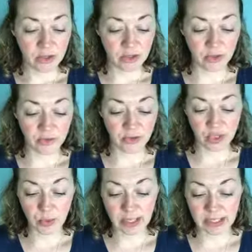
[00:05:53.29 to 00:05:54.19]
so for a
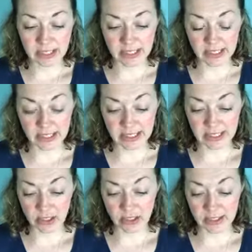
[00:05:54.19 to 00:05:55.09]
20
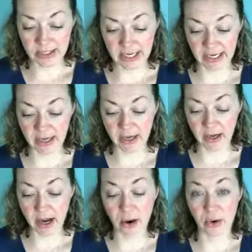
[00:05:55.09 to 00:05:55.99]
litre sink,
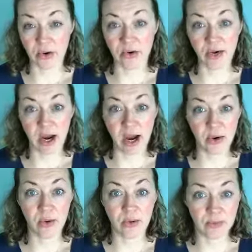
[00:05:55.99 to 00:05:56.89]
our
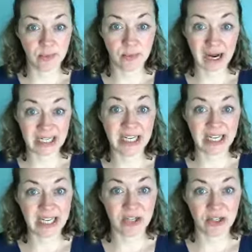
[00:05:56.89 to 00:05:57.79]

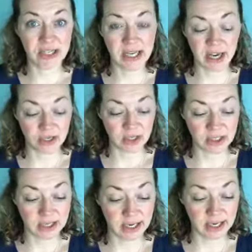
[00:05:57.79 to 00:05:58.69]
bactericidal
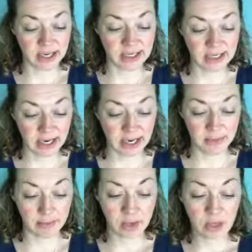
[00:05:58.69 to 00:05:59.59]
detergent is
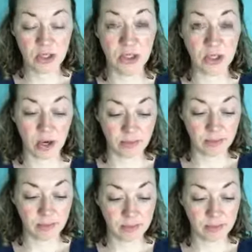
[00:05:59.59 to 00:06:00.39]
so